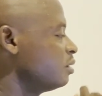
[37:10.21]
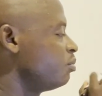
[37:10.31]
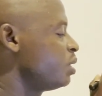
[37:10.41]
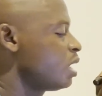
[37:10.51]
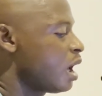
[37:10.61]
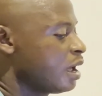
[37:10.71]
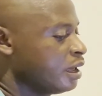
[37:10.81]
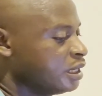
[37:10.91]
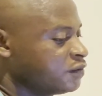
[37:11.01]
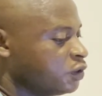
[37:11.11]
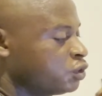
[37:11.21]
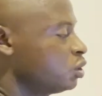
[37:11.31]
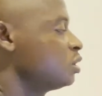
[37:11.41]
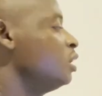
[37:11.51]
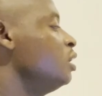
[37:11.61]
PIH for
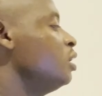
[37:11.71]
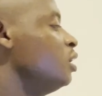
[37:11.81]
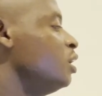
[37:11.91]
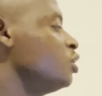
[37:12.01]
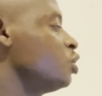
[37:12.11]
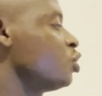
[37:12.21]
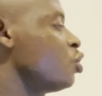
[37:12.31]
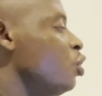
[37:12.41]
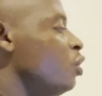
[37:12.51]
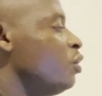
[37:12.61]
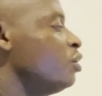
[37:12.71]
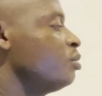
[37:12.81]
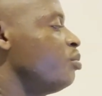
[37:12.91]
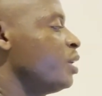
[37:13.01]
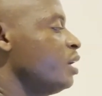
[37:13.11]
short. It is also called
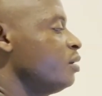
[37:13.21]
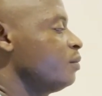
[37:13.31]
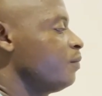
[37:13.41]
preeclampsia.